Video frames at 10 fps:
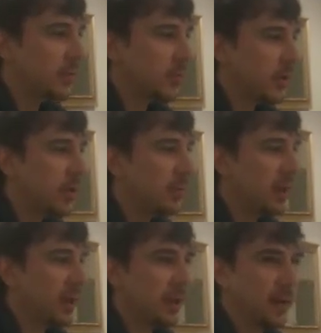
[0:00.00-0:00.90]

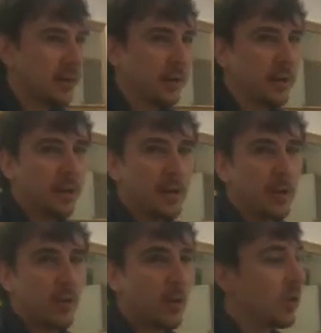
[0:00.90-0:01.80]
well-being
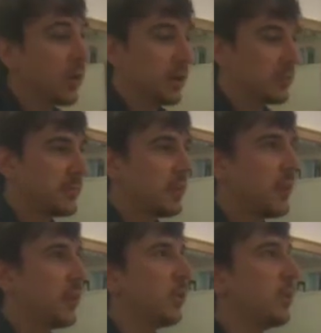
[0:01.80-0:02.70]
or
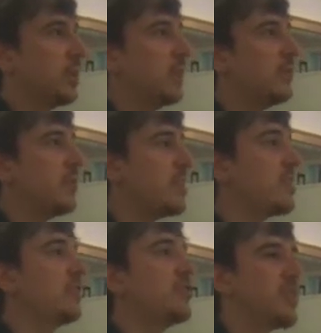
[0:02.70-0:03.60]
you know even the
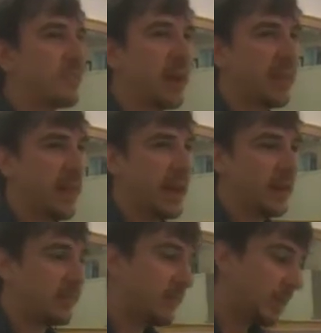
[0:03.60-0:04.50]
decisions in my life
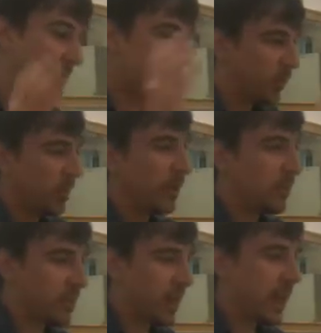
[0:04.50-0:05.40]
in someone
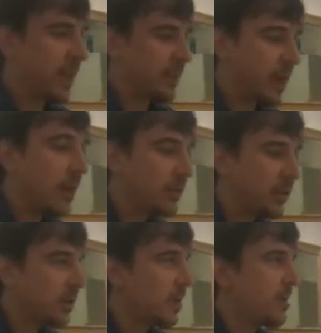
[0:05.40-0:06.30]
else's hands i'm
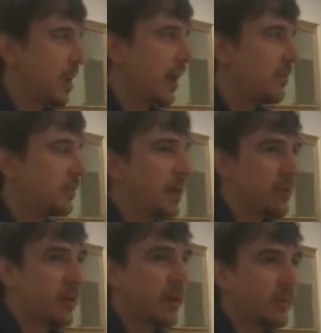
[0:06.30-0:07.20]
going to decide for
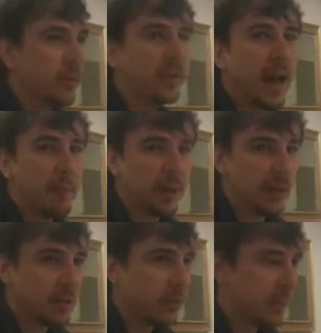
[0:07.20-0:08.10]
myself what that
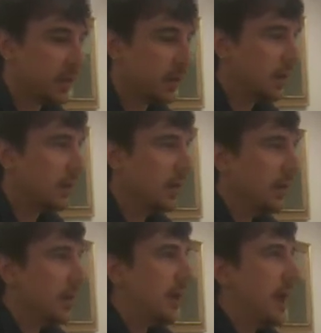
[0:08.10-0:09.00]
means to me
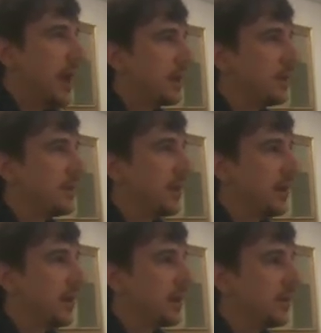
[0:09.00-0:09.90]
and
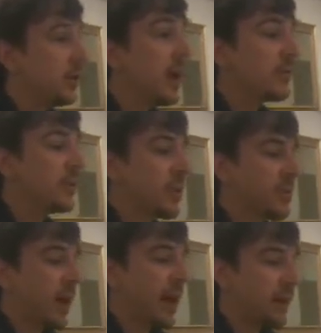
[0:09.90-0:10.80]
uh, you have to
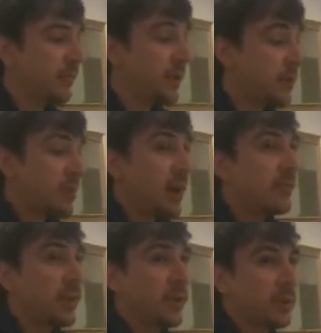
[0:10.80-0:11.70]
decide for
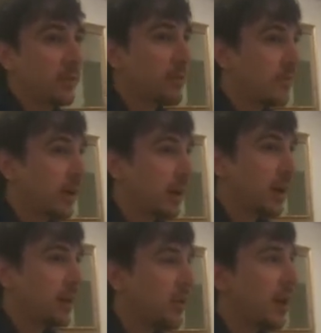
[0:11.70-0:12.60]
yourself that you're a luciferian
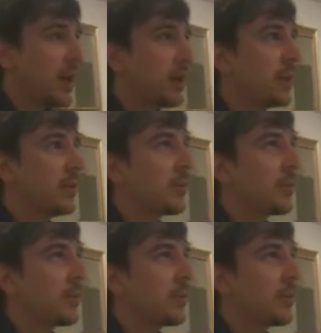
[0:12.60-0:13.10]
you can't